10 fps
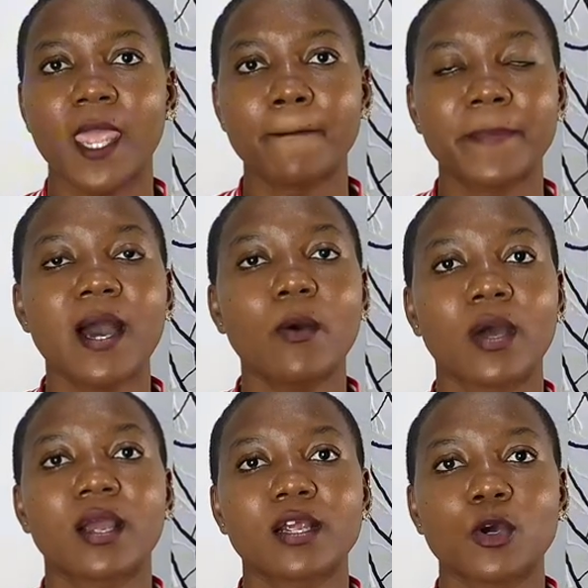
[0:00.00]

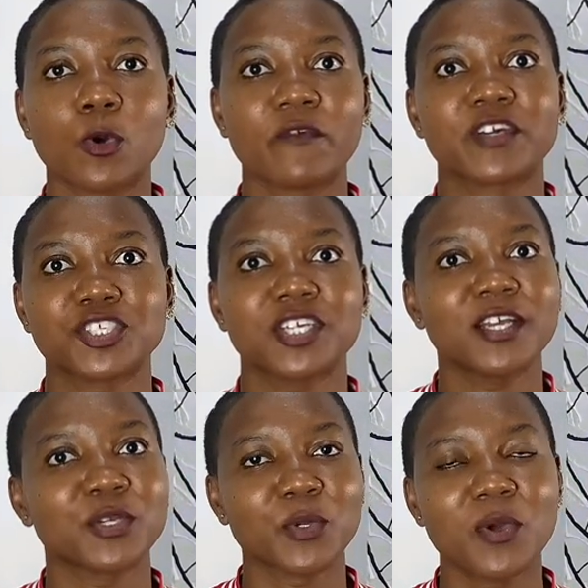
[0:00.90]
empower or
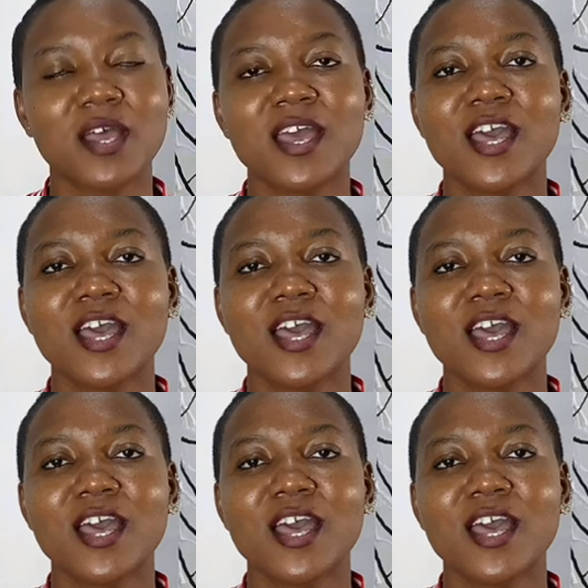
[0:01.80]
overshadow